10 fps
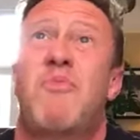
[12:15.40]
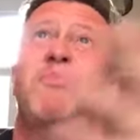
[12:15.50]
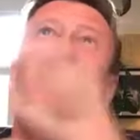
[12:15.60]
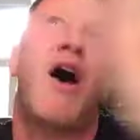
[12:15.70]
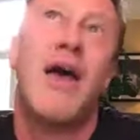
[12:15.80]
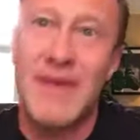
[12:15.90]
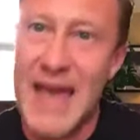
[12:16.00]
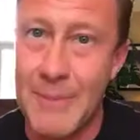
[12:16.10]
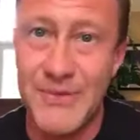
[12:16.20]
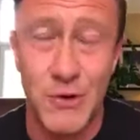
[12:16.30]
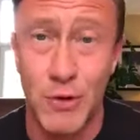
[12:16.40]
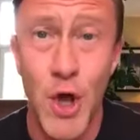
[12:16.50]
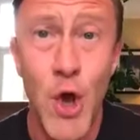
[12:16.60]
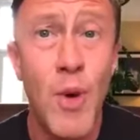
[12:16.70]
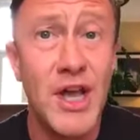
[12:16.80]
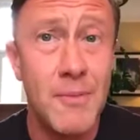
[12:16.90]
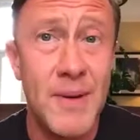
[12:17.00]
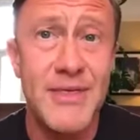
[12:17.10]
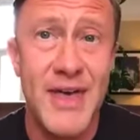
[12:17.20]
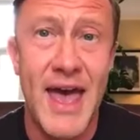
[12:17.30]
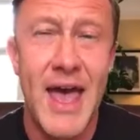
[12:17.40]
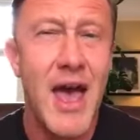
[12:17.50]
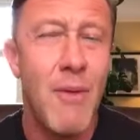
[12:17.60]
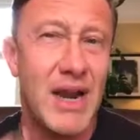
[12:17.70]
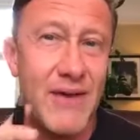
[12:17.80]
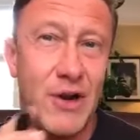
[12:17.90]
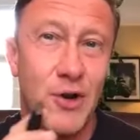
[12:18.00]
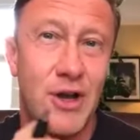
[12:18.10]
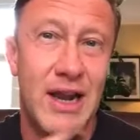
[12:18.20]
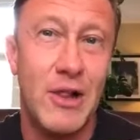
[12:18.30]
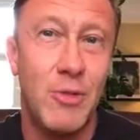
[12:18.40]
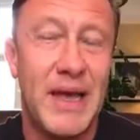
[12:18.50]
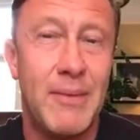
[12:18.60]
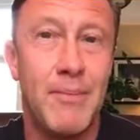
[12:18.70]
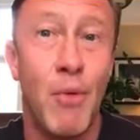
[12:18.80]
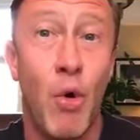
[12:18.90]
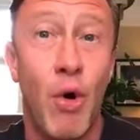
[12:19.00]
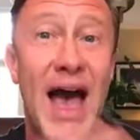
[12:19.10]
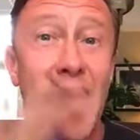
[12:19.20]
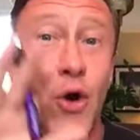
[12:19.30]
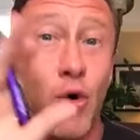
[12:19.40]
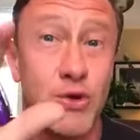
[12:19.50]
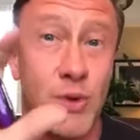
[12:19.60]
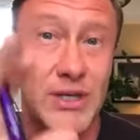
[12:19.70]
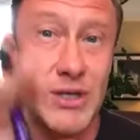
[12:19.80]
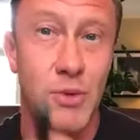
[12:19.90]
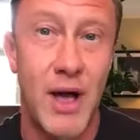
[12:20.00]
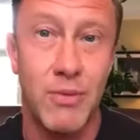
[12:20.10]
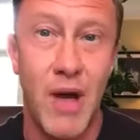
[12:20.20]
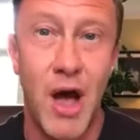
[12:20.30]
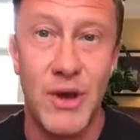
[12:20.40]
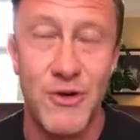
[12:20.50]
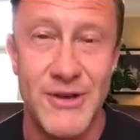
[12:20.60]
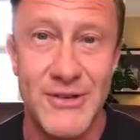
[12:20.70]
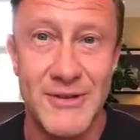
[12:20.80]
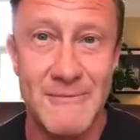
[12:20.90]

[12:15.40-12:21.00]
time capsule. We're going to be there. We're going to have a look at a little bit more at Aldwych as well, aren't we, Chris?